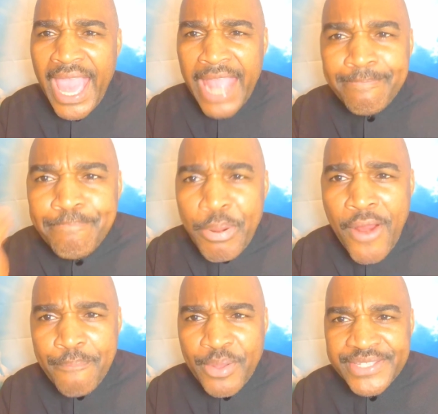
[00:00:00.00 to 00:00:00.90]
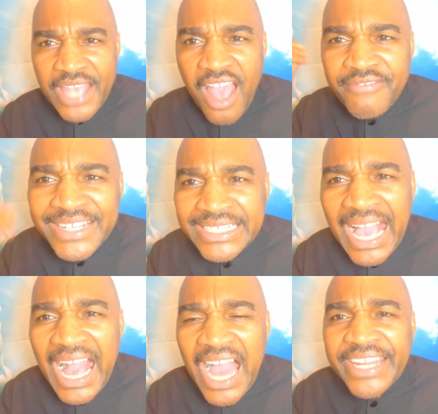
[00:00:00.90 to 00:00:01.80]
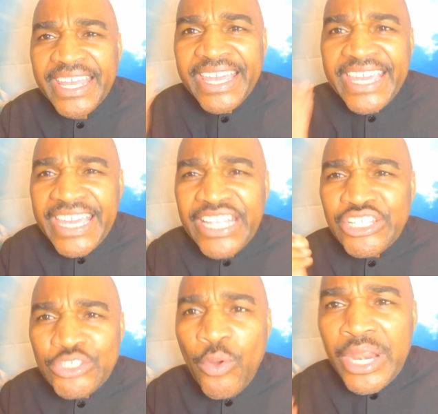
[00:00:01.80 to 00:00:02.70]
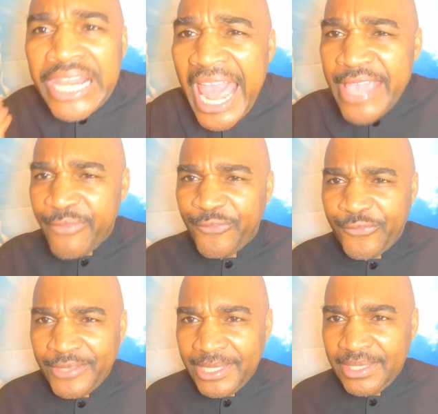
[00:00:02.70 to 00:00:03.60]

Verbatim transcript: and purpose of God in your life?